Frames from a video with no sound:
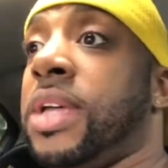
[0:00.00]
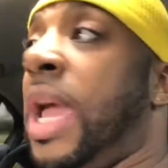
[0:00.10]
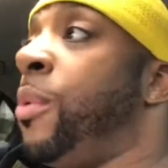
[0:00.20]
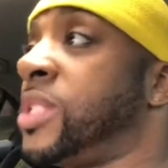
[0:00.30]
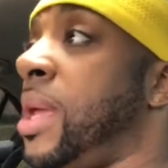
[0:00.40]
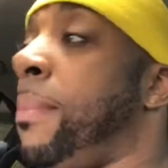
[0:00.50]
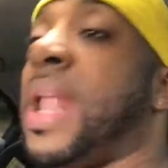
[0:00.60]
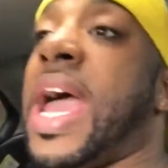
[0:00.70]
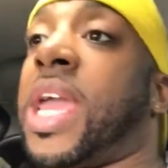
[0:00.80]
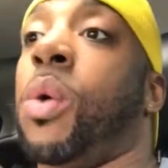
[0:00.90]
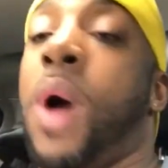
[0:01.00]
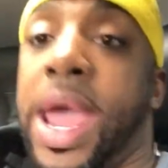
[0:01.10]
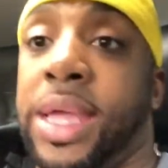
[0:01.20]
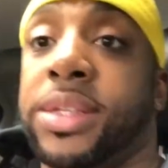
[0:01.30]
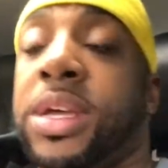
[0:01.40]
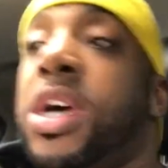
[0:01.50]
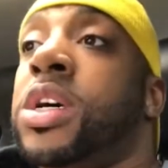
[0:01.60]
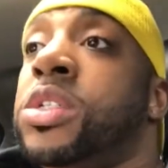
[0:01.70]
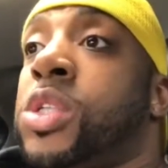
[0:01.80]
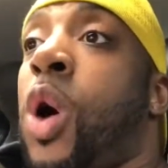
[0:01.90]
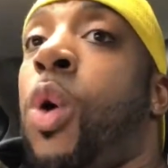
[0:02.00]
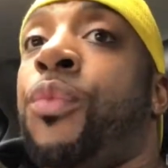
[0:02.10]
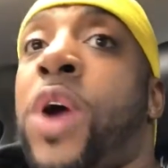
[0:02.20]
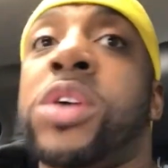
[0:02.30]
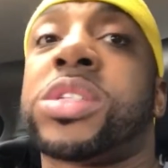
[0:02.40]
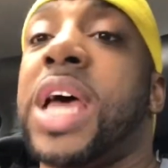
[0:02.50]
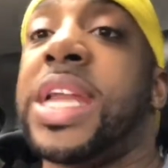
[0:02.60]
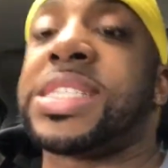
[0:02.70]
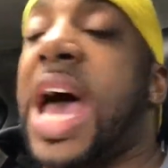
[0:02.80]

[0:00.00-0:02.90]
It was in black and white. So first ladies,